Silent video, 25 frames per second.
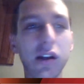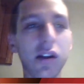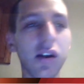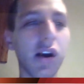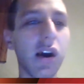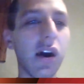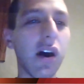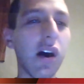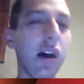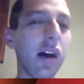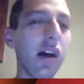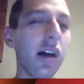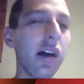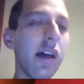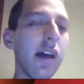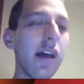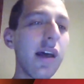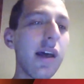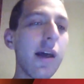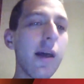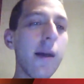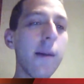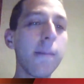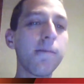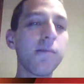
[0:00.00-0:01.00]

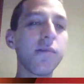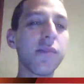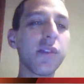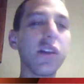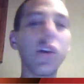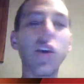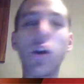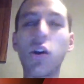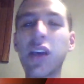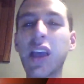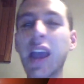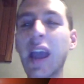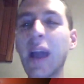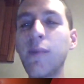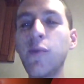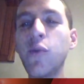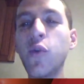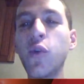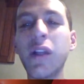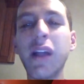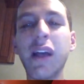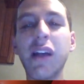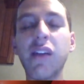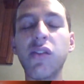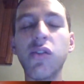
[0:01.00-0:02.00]
Cam Newton
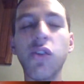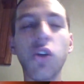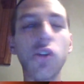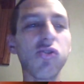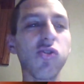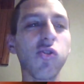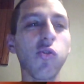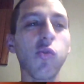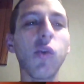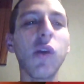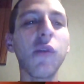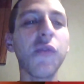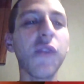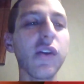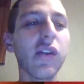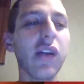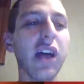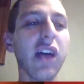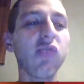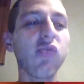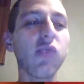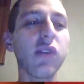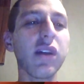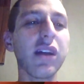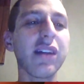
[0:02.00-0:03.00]
had looked terrific
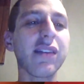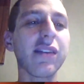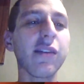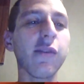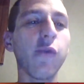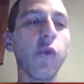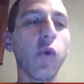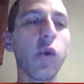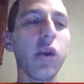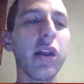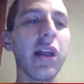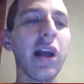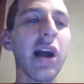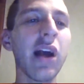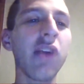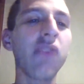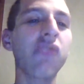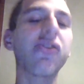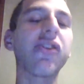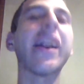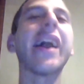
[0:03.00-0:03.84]
last week against the 49ers,